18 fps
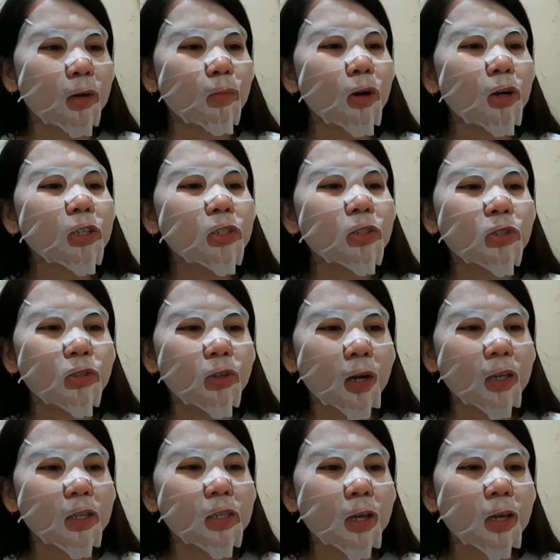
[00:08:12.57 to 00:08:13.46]

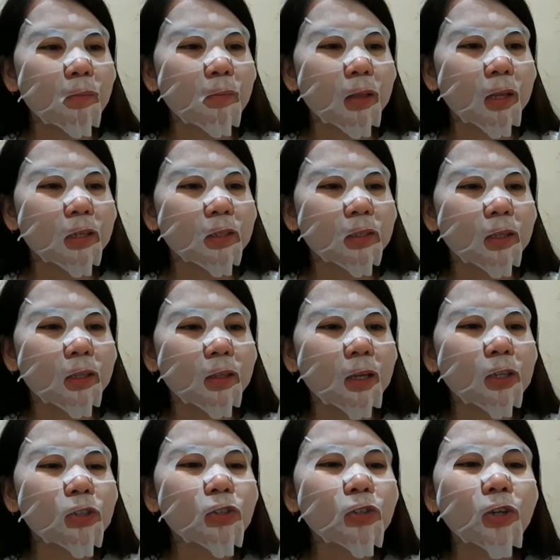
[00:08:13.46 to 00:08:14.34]
Moisturizing and pleasant,
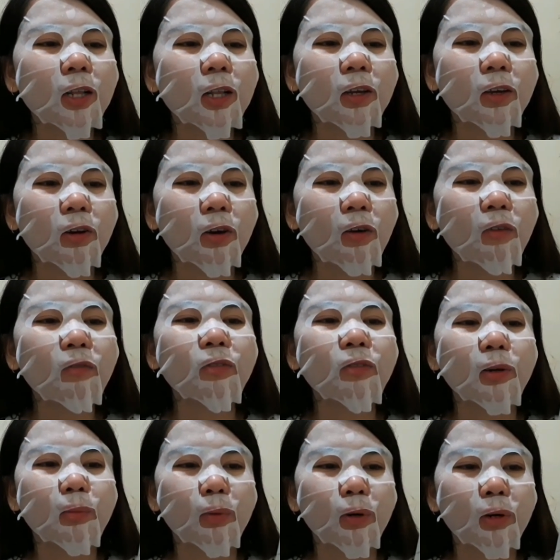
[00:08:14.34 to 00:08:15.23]
natural and
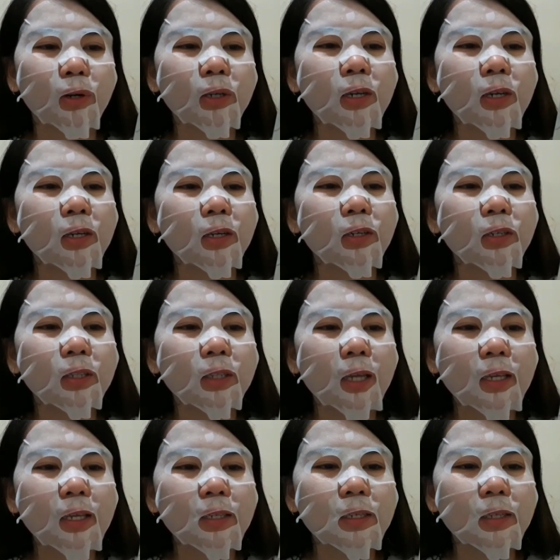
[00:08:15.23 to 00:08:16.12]
comfortable,
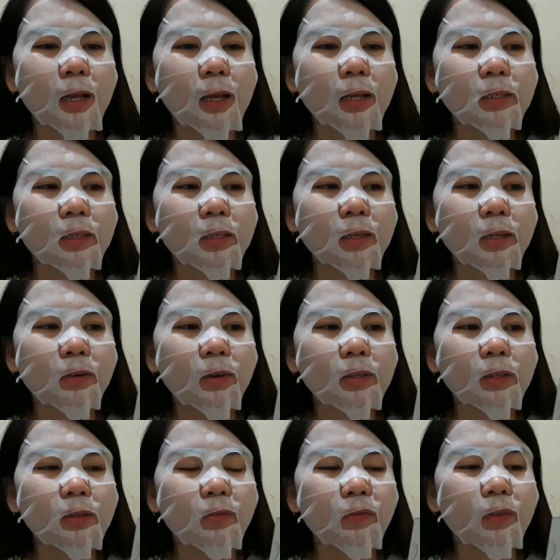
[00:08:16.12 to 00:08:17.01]
contains Snail
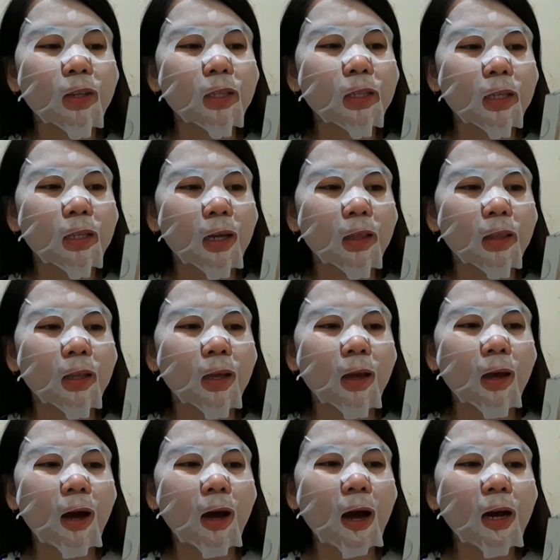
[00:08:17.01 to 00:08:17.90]
Secret Filtrate.
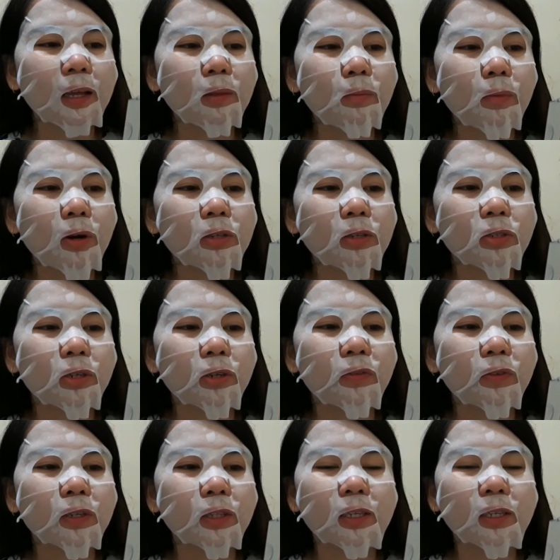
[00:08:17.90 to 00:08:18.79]
Add moisture
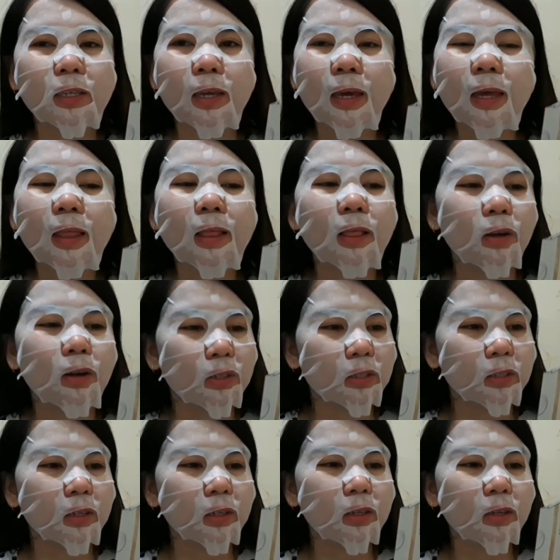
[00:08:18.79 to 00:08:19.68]
for the skin loss.
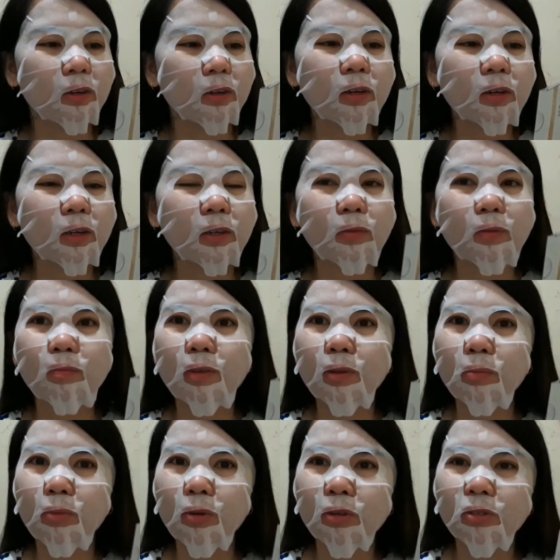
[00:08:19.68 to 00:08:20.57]
Ayan,
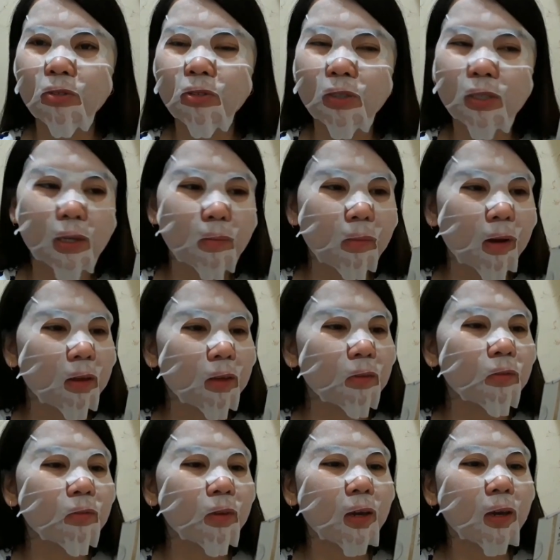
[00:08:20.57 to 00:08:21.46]
minumoisture niya pala
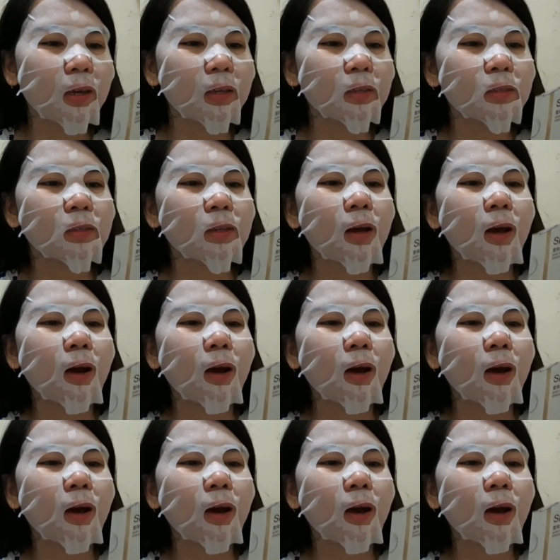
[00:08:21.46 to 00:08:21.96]
yung face.